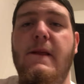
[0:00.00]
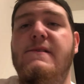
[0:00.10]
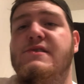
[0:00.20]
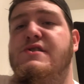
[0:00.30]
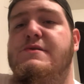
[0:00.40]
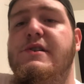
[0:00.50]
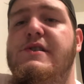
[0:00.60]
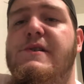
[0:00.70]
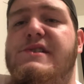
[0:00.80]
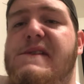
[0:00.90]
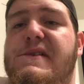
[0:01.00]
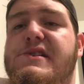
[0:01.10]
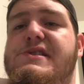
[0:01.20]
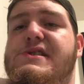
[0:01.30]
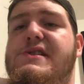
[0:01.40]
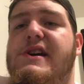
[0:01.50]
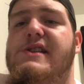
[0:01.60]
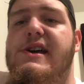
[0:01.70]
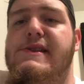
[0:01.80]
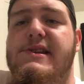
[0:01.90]
So there's really no difference
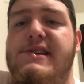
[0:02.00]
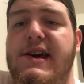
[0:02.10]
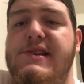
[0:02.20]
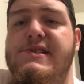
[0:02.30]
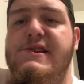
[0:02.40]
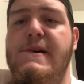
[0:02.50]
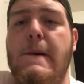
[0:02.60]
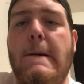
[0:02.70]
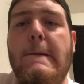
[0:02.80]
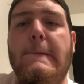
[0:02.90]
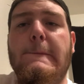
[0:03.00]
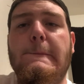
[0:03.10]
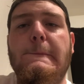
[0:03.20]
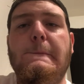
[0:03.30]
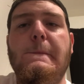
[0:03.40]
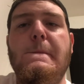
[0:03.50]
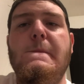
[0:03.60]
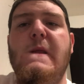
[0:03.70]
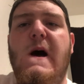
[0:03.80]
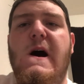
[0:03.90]
in the taste.
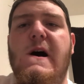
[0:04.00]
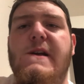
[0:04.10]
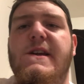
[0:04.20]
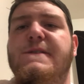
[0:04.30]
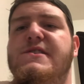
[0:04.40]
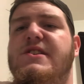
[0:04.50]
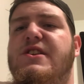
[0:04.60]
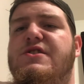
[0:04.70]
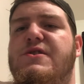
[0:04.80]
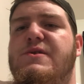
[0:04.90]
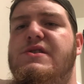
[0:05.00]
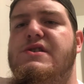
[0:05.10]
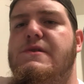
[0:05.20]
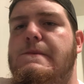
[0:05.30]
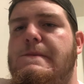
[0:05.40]
Difference in the juice.